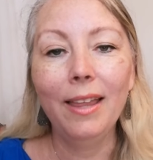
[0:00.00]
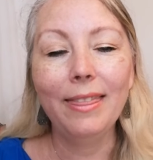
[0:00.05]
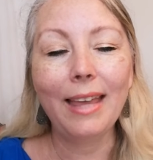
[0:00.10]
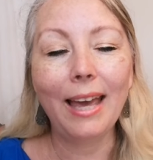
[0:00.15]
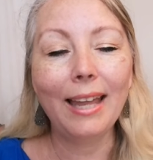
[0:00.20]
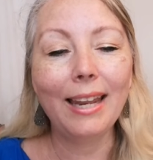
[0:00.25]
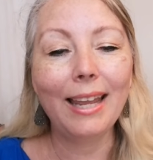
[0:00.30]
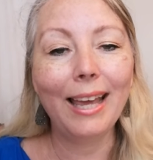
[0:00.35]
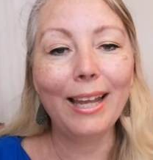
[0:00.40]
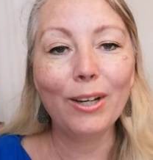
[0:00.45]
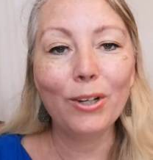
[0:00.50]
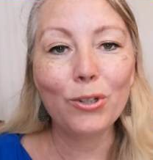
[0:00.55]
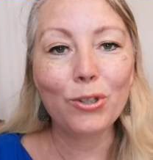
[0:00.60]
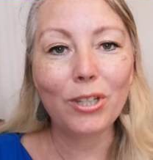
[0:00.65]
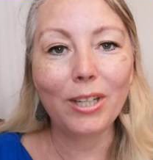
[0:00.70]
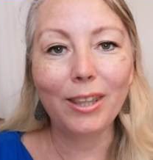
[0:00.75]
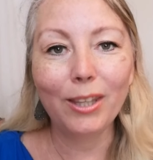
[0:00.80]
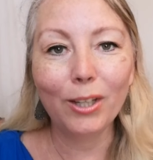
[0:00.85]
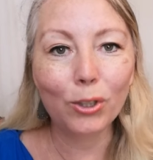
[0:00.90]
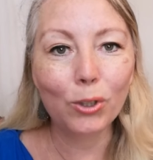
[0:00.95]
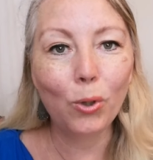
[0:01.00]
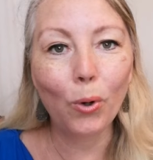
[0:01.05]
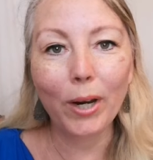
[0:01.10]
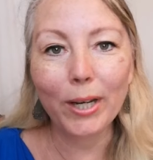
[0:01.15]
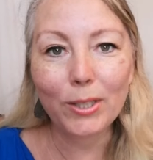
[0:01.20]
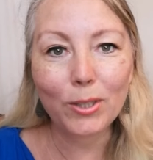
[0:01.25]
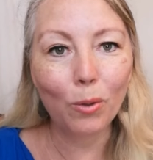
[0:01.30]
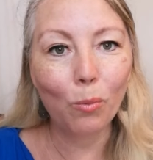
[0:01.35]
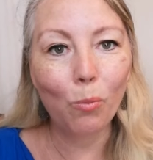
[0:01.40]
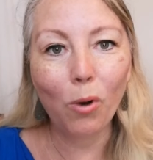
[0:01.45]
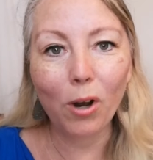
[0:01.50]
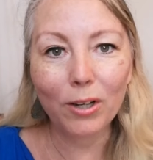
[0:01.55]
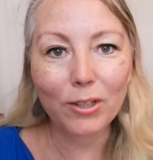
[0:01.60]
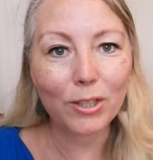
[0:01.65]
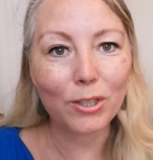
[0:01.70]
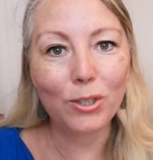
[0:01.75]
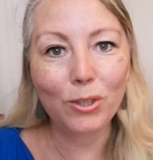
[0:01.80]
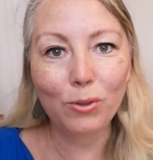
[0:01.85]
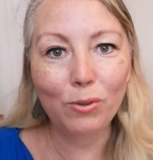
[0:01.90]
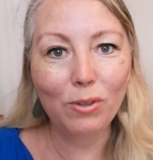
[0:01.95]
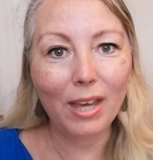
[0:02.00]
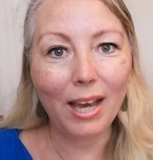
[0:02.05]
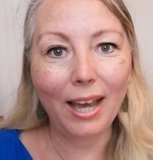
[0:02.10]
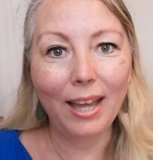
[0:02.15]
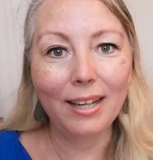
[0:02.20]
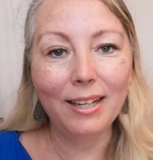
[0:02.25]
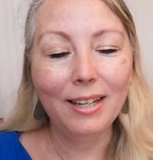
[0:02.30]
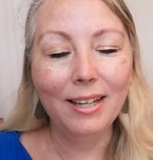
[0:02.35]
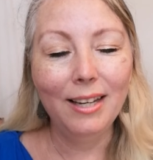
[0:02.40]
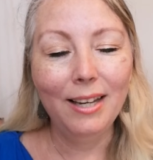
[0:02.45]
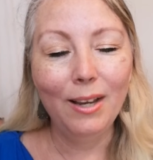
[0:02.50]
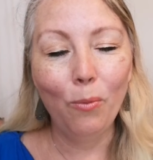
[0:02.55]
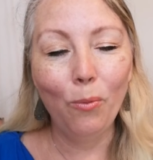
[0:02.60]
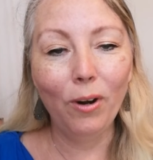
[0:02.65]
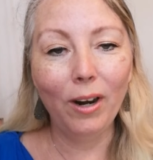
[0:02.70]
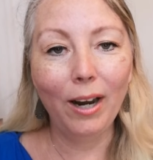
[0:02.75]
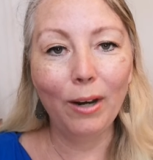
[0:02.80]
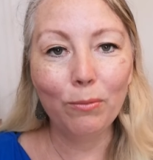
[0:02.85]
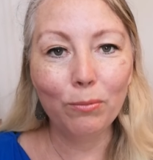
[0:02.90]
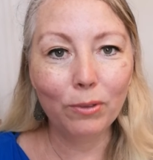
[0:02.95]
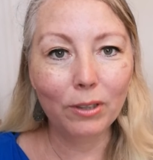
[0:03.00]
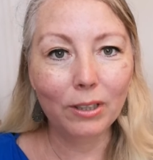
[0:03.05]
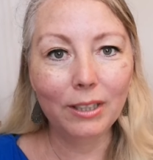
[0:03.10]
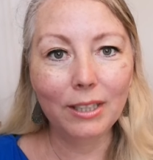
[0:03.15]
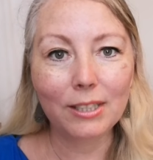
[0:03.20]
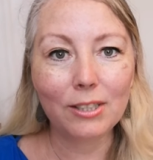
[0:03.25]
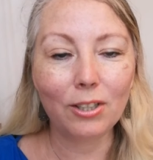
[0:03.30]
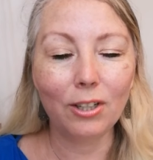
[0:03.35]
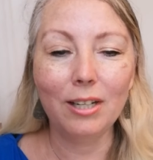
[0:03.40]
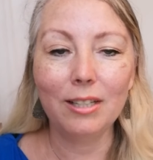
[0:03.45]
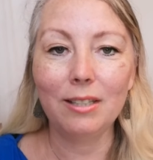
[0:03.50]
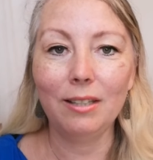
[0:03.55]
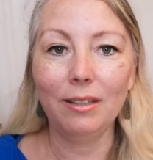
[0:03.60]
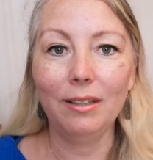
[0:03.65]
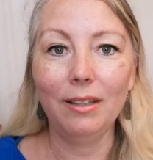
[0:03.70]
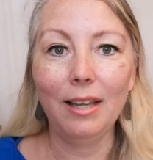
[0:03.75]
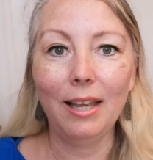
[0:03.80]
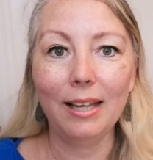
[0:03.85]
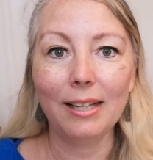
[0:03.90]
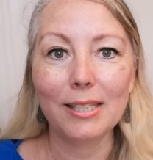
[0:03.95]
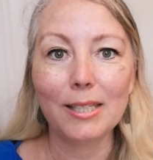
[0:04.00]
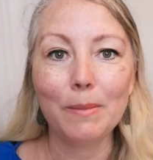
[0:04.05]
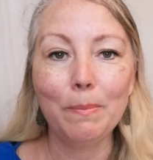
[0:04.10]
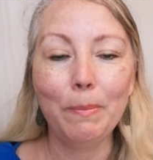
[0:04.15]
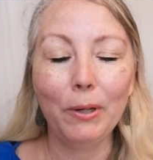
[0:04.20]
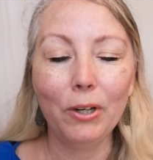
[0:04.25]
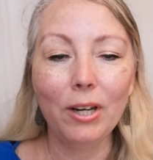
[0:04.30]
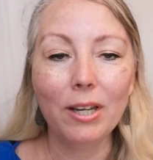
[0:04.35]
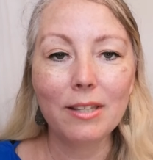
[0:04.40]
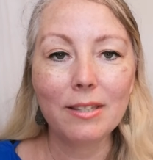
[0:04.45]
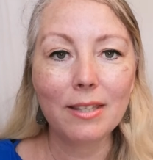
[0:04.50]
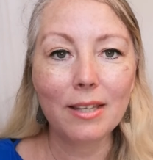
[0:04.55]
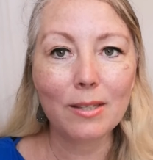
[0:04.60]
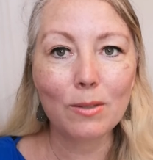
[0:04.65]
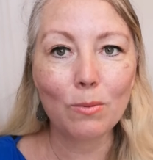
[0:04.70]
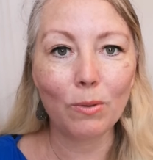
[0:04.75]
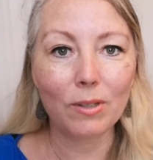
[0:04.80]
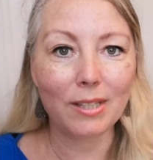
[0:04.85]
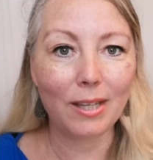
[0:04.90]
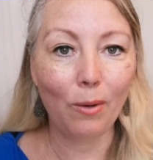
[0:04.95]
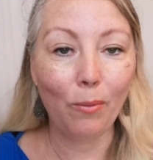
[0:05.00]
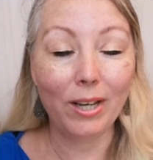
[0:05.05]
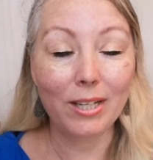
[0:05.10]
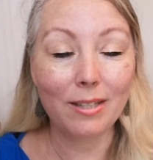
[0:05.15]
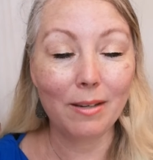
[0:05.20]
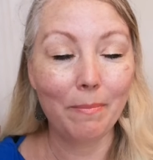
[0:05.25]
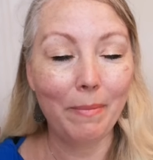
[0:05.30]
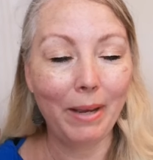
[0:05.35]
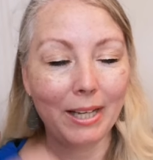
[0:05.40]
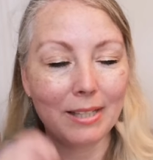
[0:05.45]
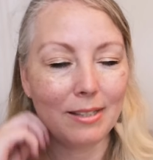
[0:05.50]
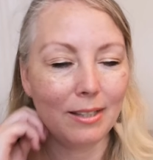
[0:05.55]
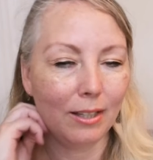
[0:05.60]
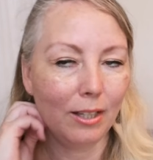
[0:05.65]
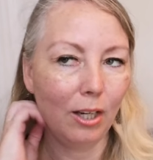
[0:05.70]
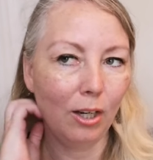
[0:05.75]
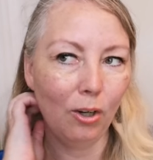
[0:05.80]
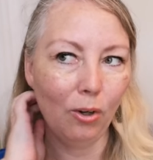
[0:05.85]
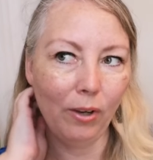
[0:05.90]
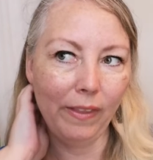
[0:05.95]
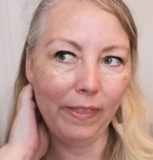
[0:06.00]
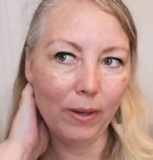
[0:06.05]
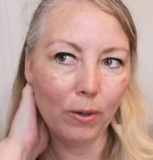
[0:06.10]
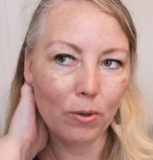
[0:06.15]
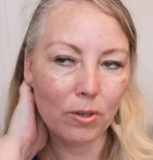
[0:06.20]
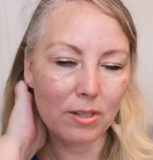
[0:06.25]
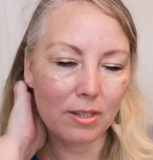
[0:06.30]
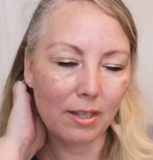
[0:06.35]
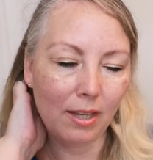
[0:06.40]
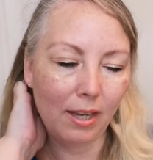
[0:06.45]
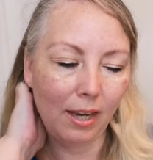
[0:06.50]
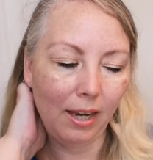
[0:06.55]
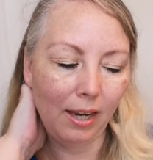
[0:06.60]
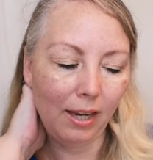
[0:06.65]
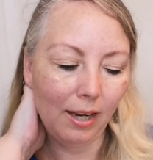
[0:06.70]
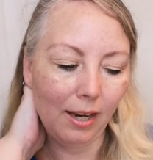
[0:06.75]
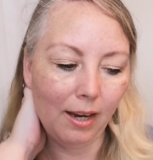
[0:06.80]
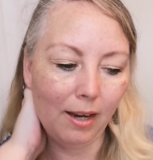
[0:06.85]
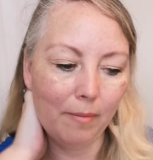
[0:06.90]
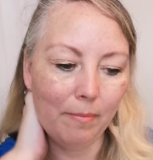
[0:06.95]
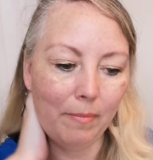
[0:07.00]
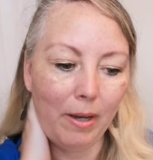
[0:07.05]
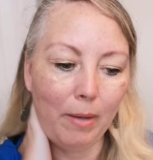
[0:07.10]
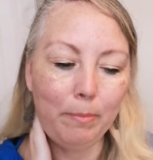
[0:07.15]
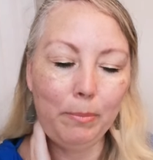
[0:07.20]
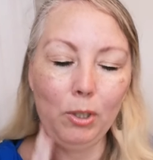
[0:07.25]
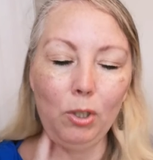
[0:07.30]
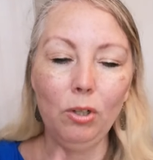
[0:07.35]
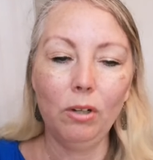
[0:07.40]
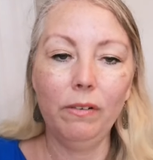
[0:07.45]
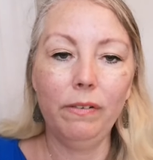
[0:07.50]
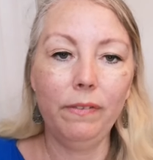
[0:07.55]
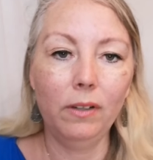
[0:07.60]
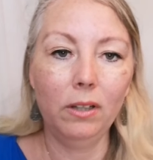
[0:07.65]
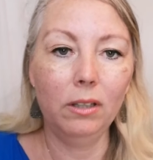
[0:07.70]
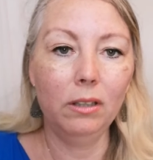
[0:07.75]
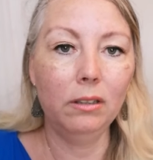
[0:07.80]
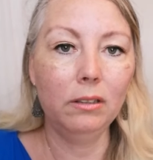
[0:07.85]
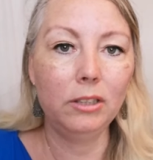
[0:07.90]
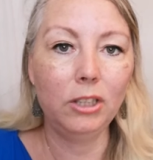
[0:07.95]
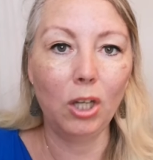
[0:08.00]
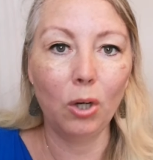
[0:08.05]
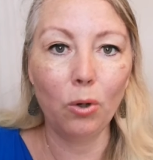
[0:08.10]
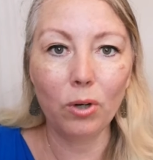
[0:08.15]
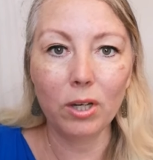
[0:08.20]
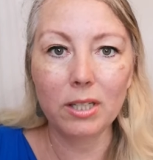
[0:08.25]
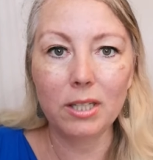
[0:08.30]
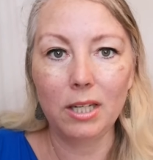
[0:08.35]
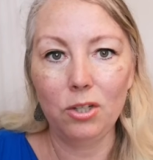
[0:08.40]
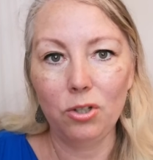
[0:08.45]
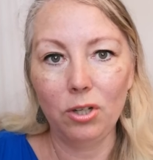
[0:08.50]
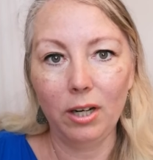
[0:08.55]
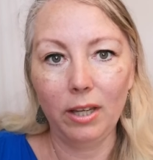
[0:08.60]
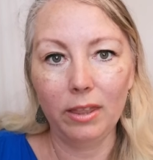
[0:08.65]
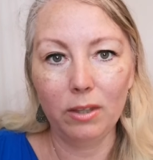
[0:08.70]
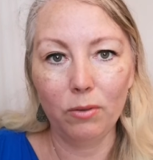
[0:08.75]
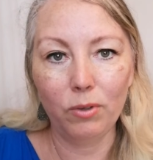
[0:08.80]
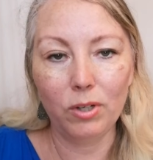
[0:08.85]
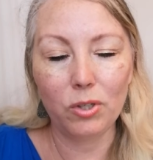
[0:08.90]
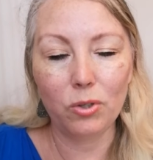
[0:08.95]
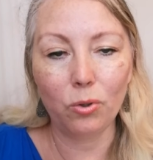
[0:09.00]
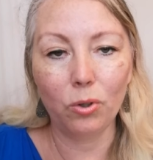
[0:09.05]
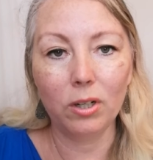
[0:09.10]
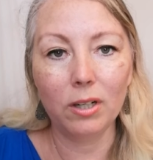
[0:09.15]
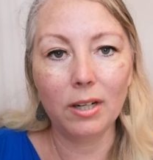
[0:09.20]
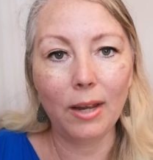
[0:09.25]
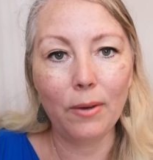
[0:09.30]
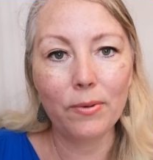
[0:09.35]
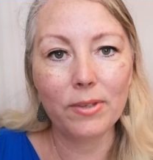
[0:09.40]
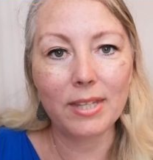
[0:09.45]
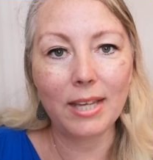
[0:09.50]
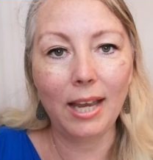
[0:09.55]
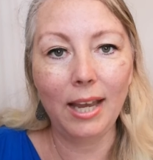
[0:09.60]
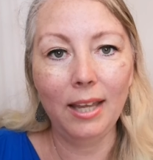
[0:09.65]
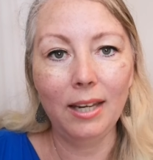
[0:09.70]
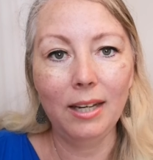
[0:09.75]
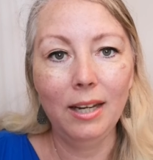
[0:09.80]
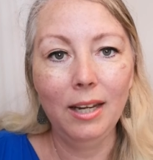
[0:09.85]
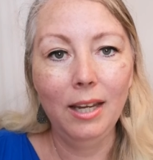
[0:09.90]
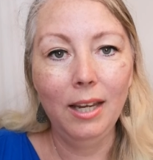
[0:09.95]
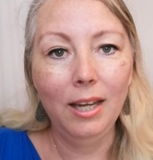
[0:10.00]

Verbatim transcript: that energy they're going to want to do that where i really started to experience this was i went to mexico and there was a um, a beautiful yoga teacher at the resort i was at